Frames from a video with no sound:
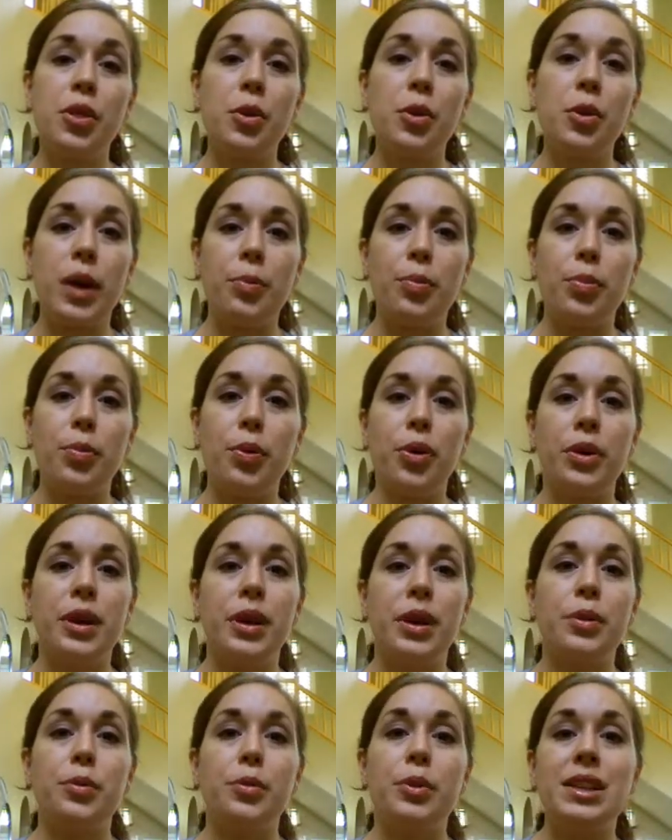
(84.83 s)
whiteboard
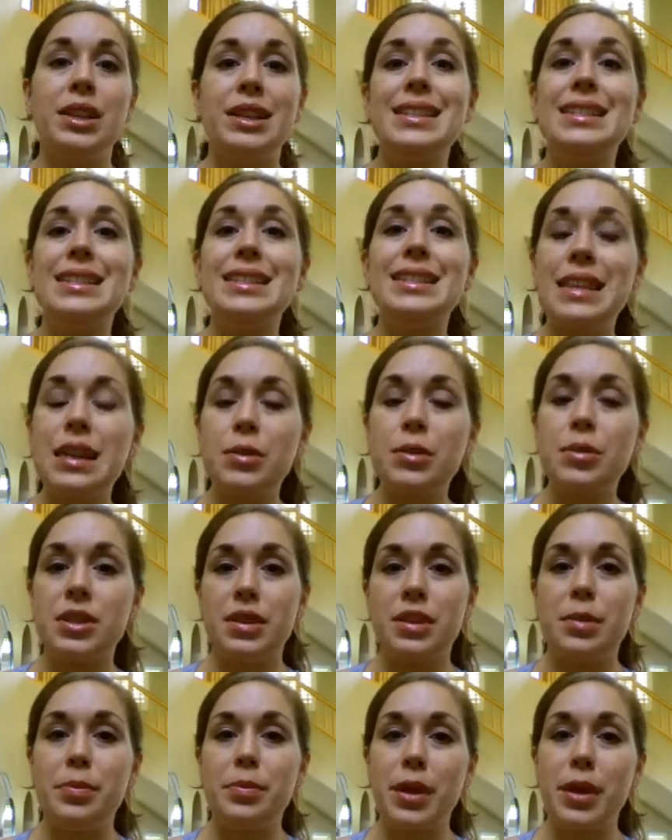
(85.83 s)
and really see what's
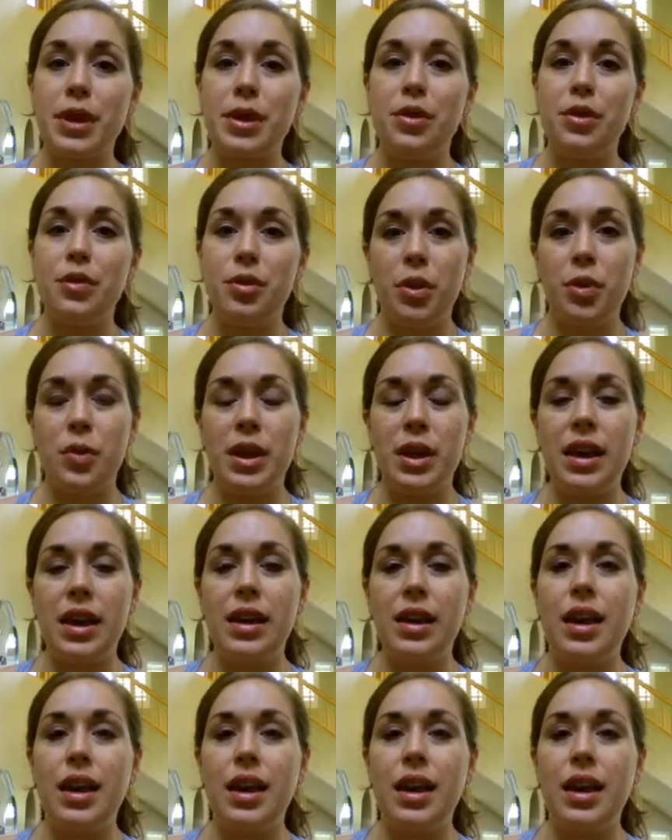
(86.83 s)
on the menu for the week,